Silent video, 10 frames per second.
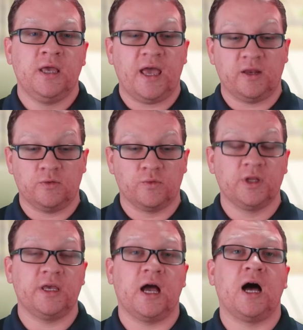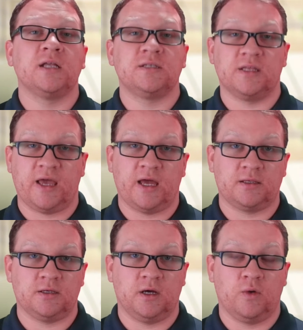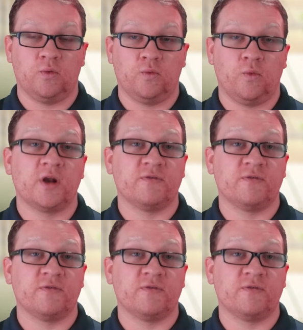And really, onto that, uh, one